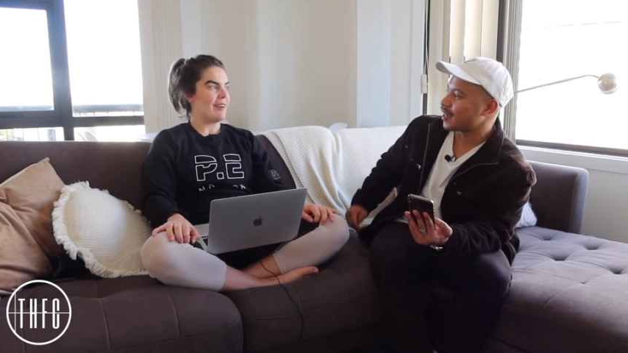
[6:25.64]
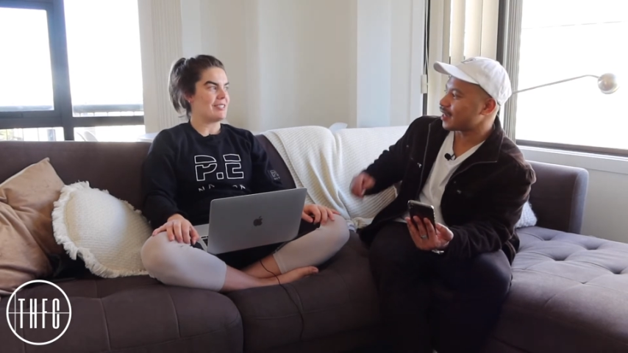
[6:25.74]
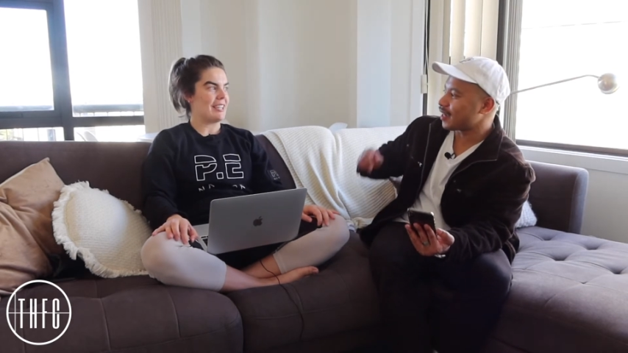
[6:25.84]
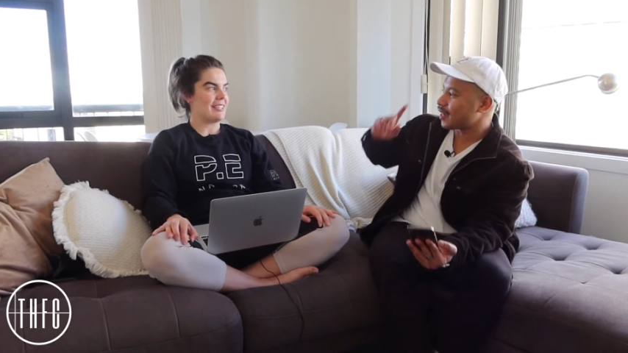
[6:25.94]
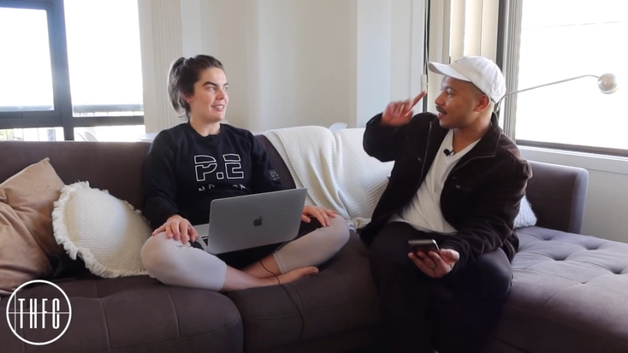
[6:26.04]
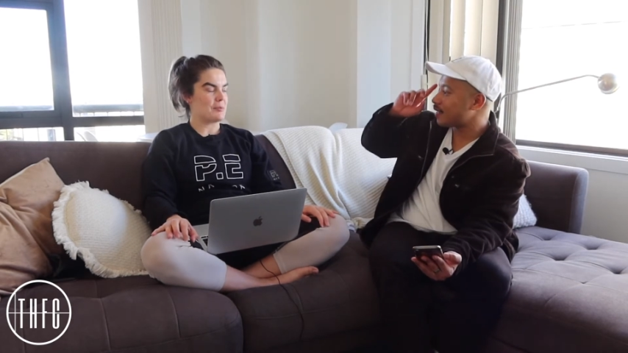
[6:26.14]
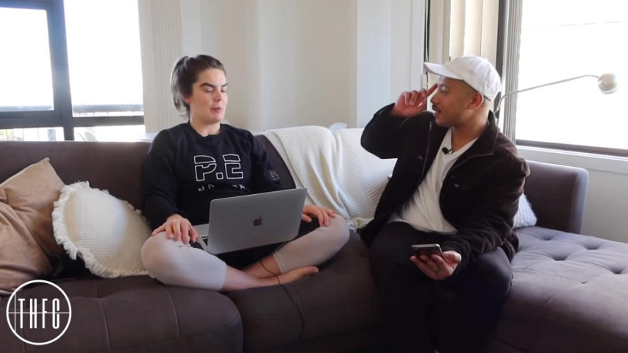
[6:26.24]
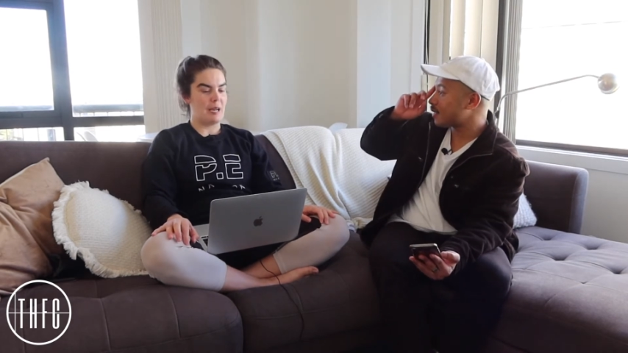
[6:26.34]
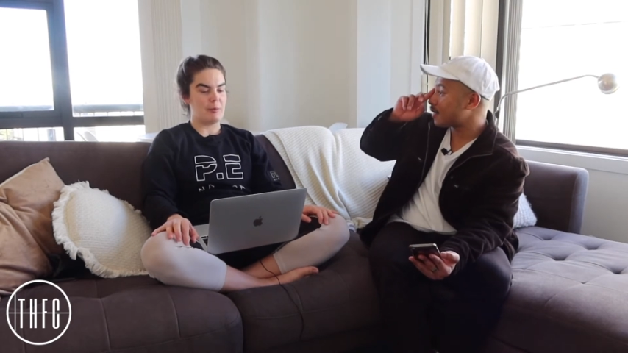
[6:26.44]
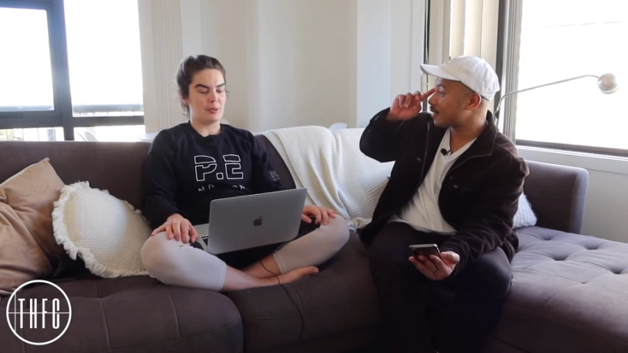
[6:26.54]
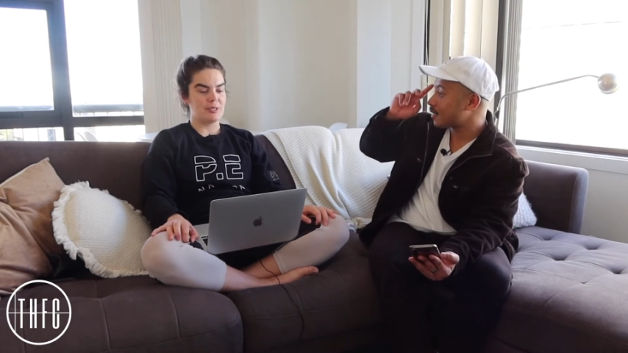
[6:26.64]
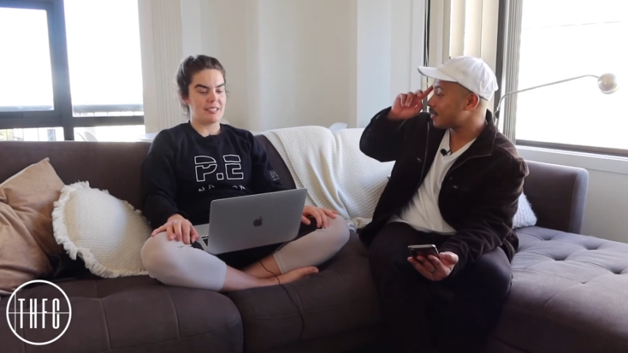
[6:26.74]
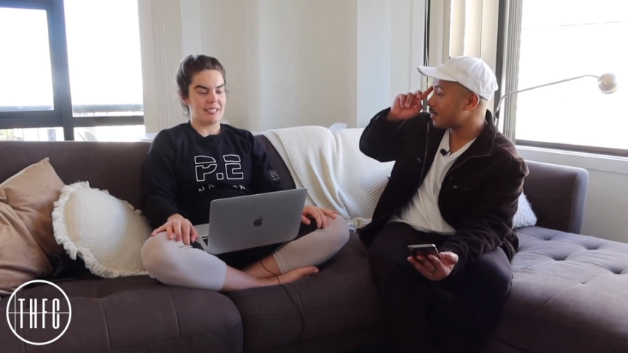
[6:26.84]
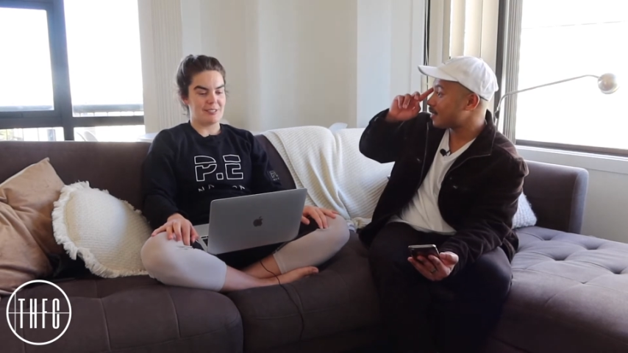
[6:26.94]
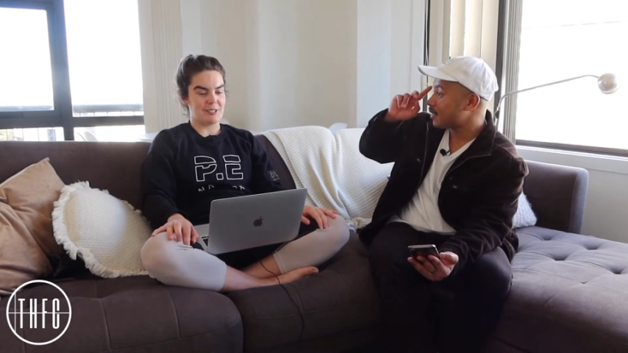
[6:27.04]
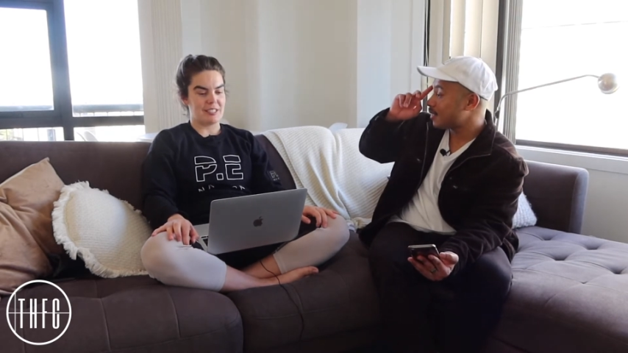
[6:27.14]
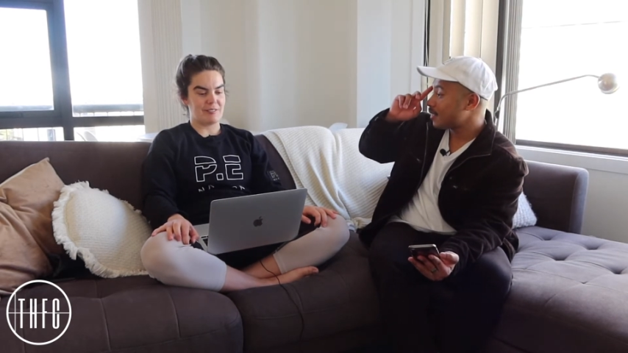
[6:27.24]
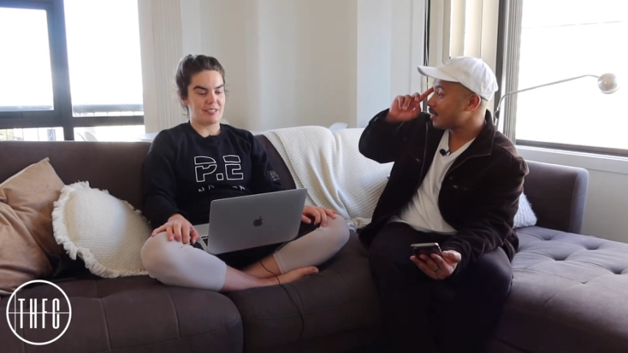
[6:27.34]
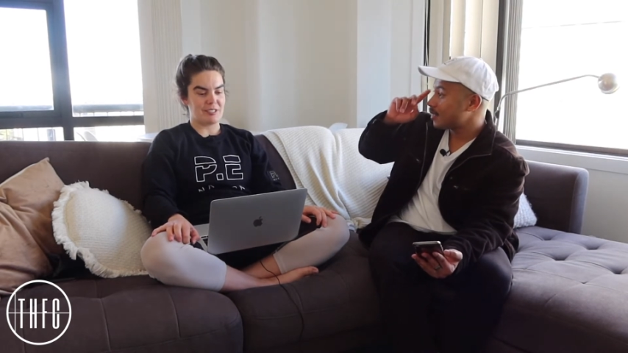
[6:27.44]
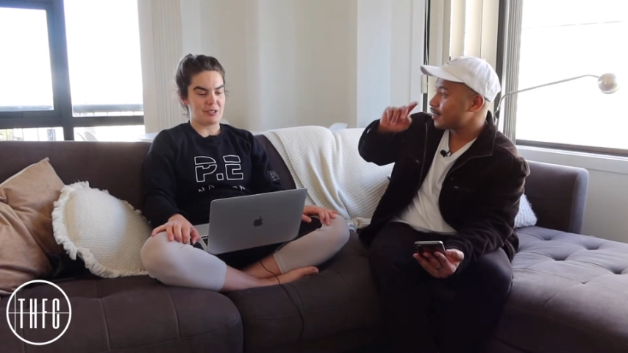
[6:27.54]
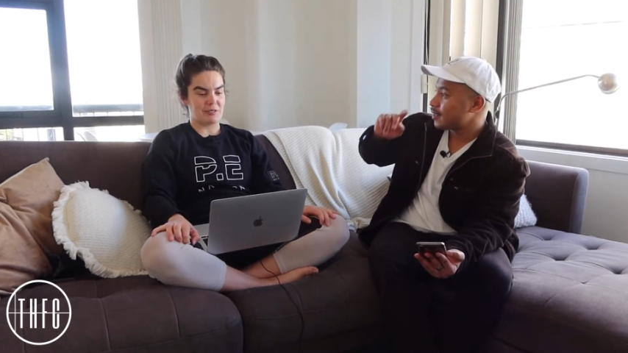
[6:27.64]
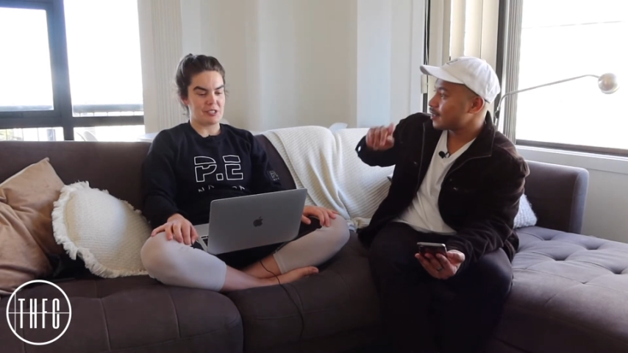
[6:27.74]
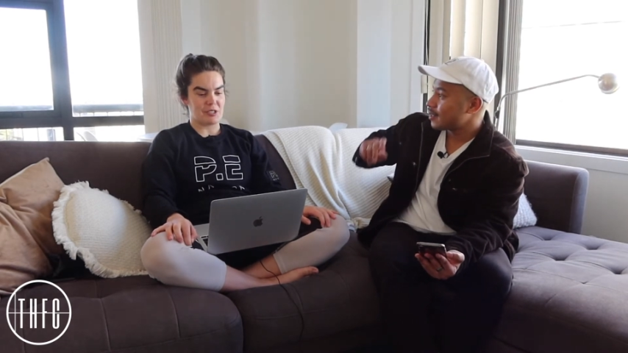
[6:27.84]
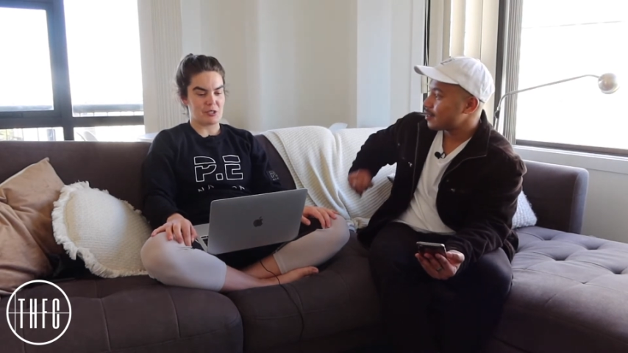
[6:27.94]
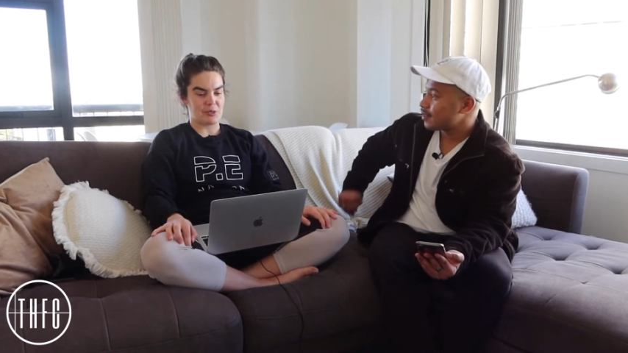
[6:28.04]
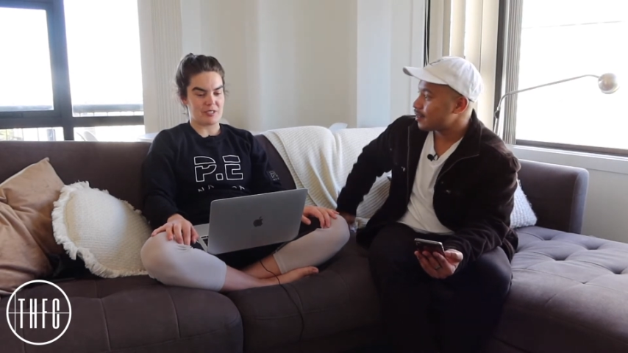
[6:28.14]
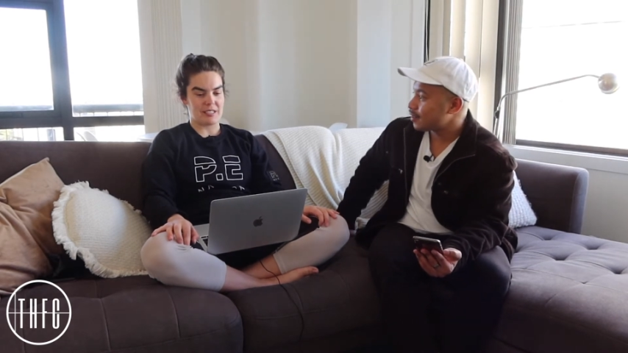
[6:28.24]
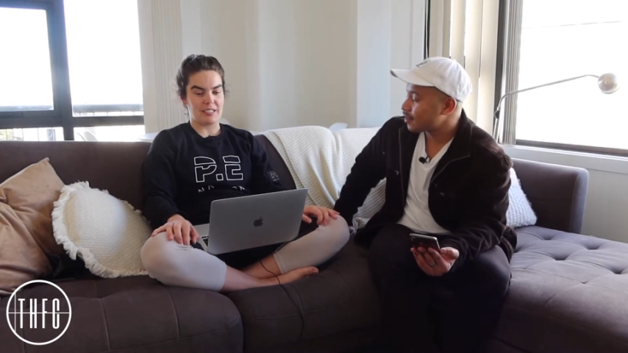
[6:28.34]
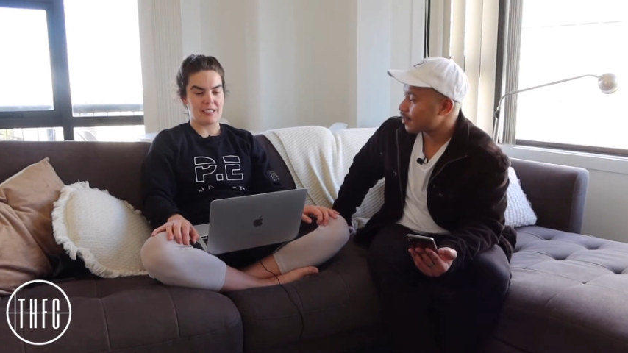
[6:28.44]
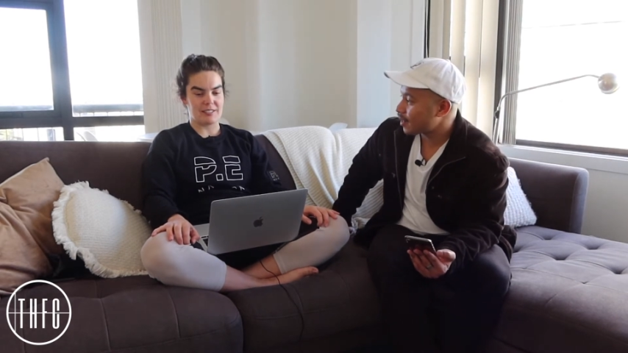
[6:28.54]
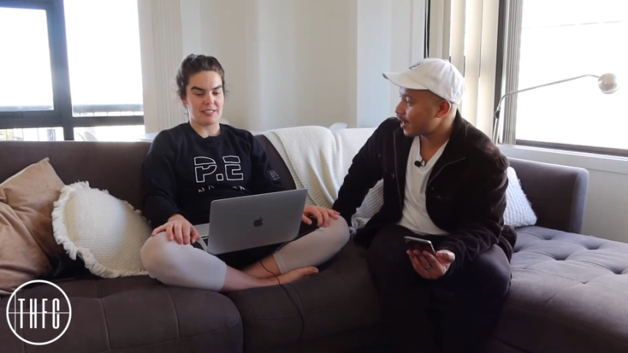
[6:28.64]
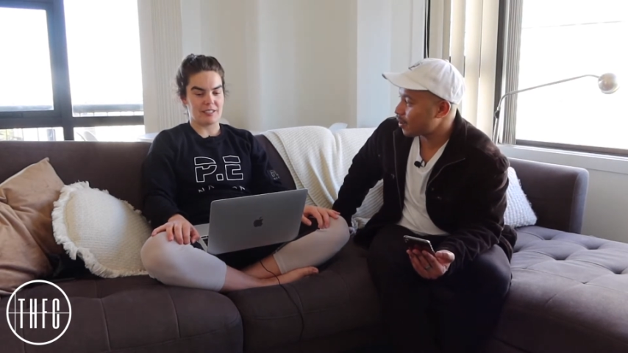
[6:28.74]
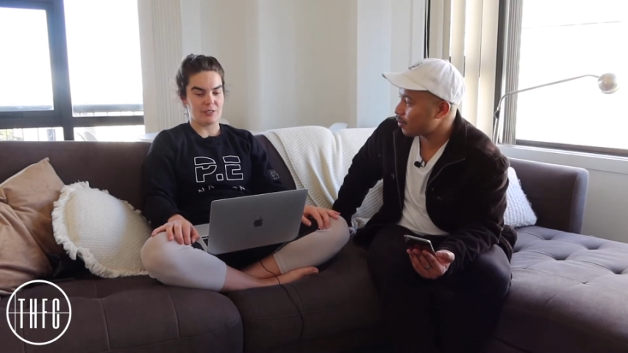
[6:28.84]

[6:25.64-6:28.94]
Speaker 1: I'm taking it as Bible. Yeah, do, definitely do your research or seek seek